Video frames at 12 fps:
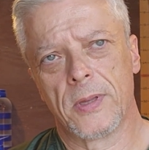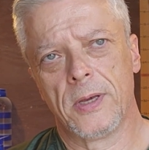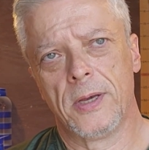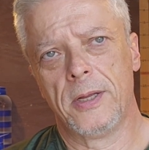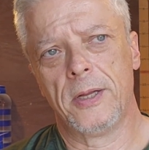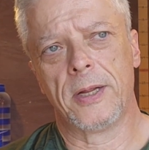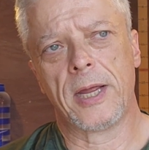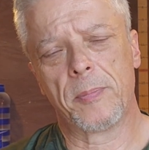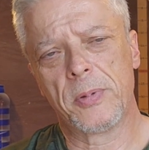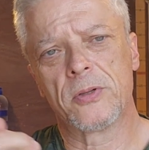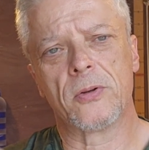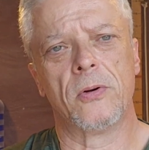and it
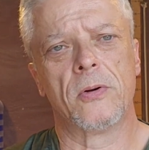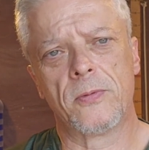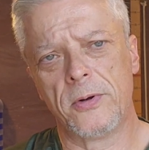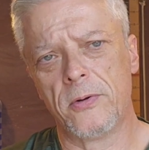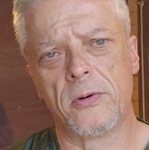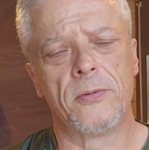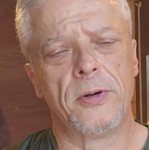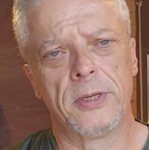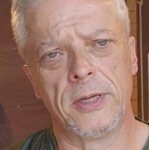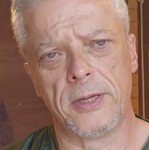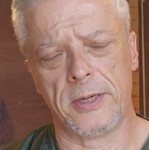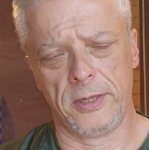happens over and over
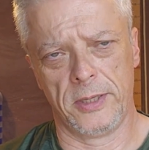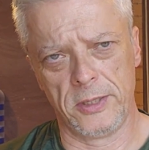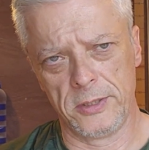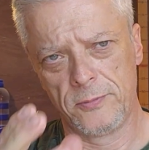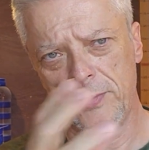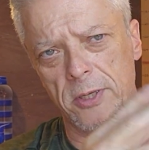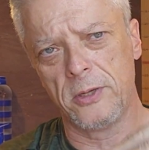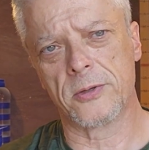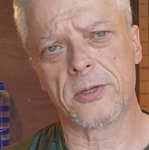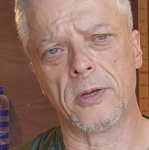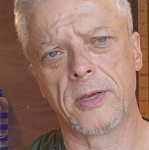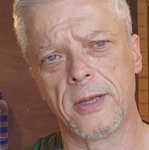again. And in these
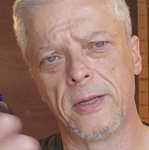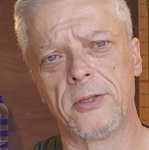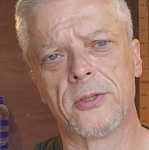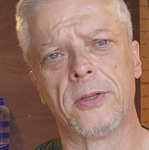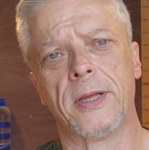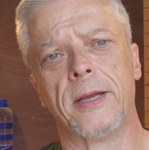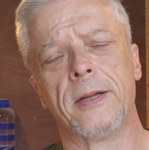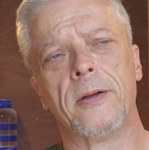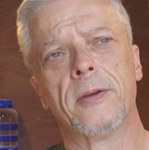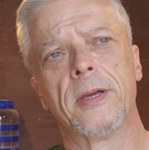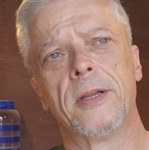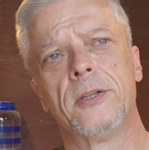videos, I'll get into that. I'll
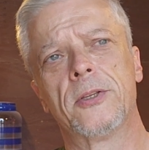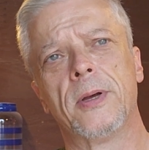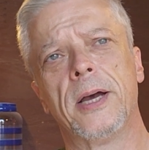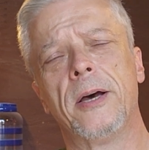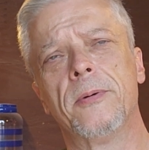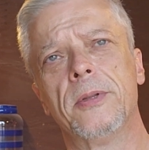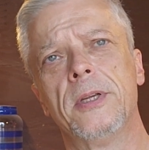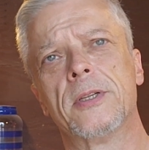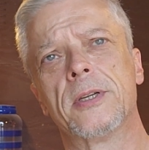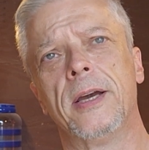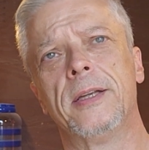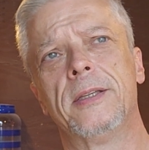get into how
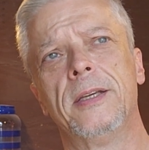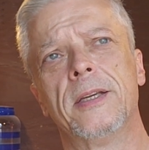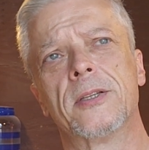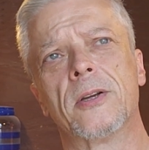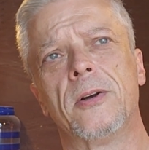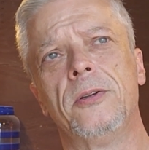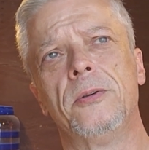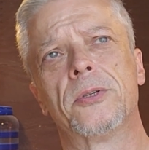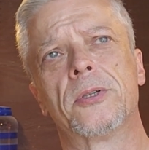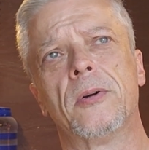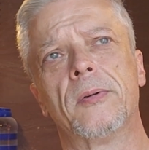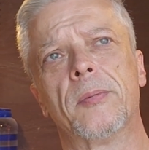these ideas are
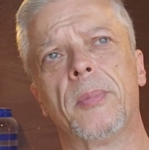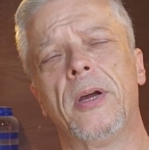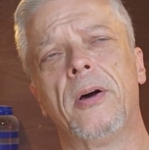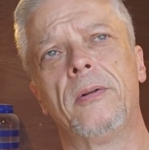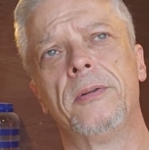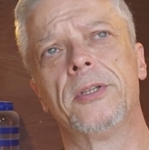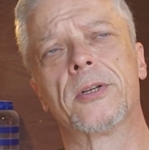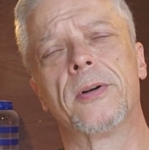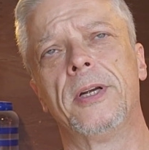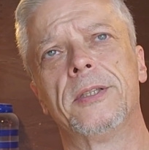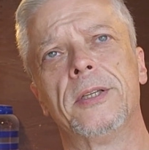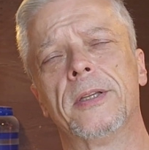usurped by all these
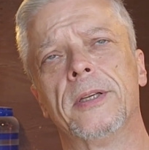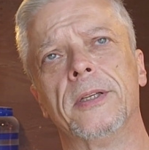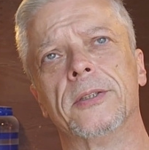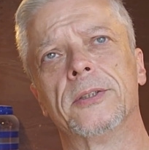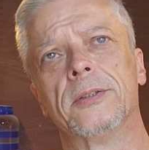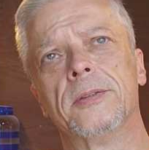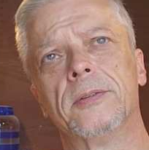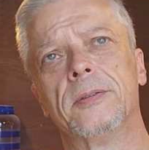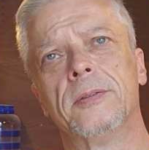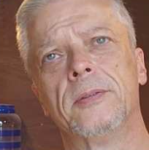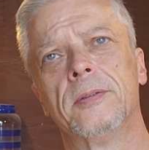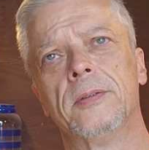crazy things.
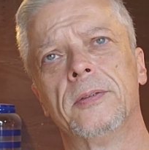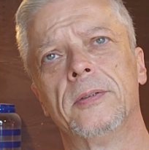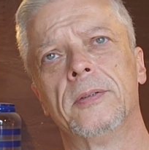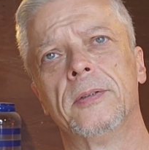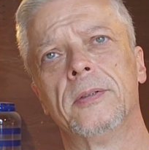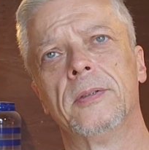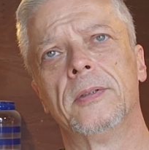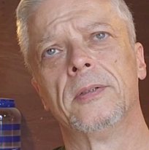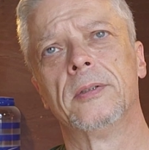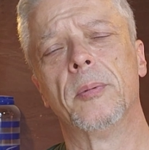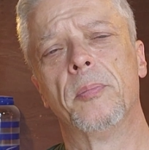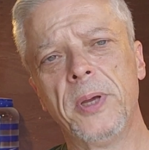
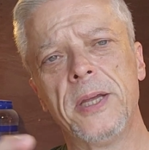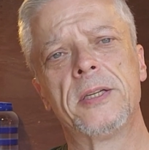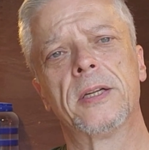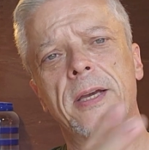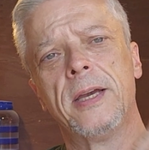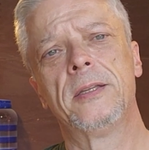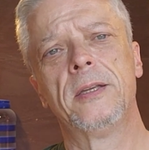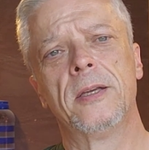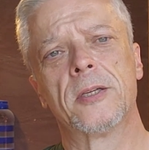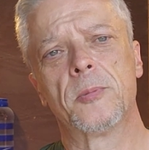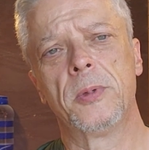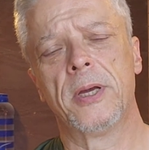The basic
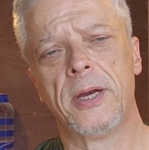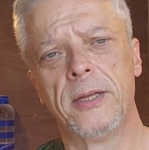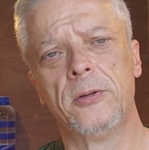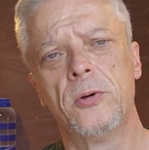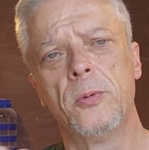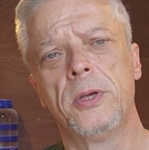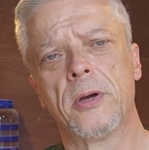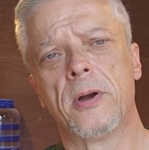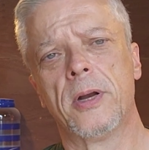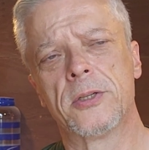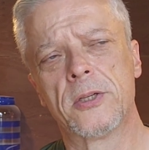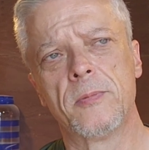ideas behind who we are
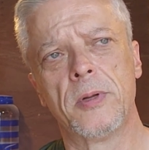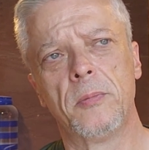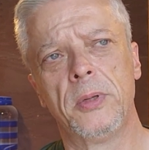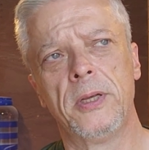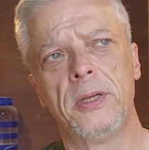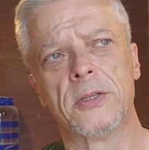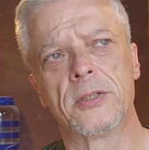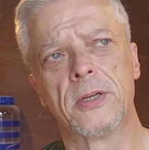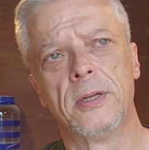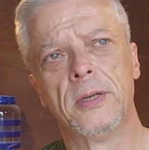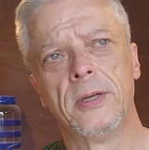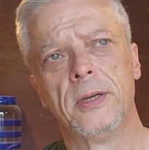as human beings,
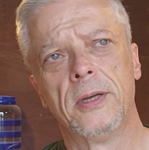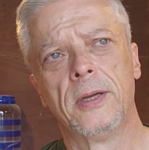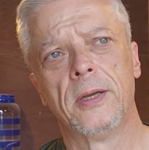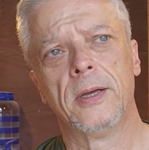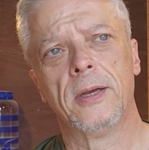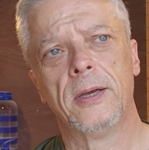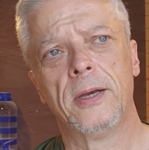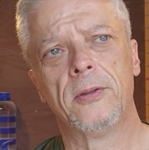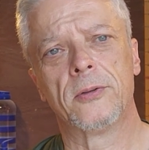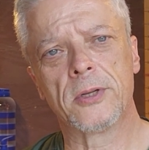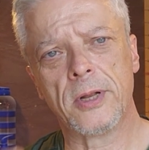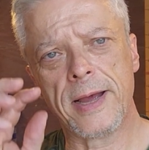and
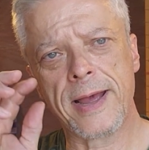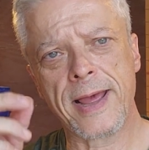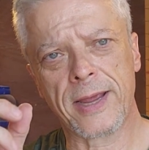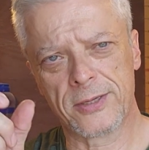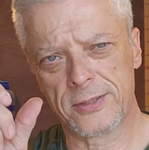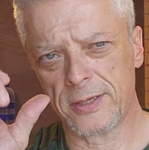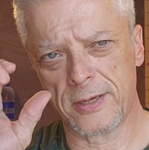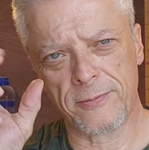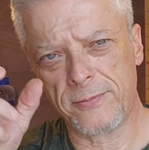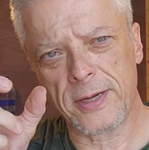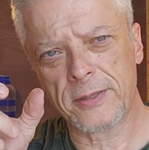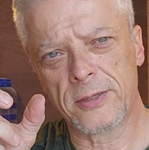those little hacks that
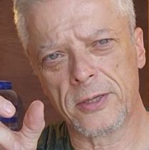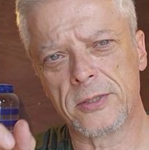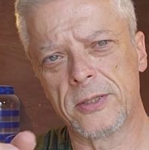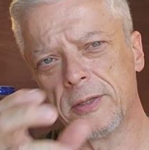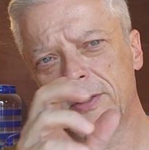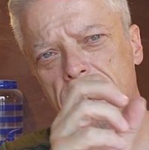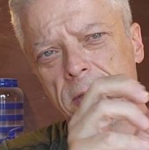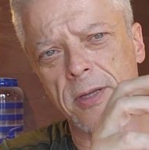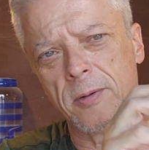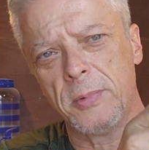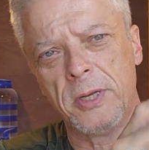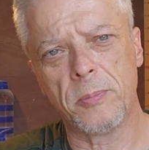affect us,
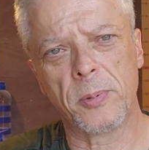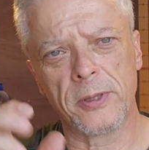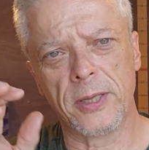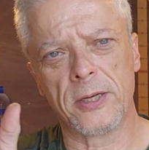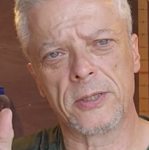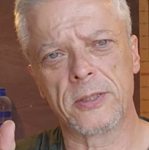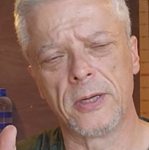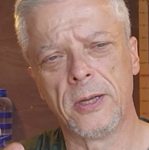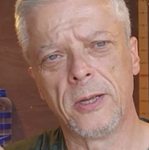that manipulate us,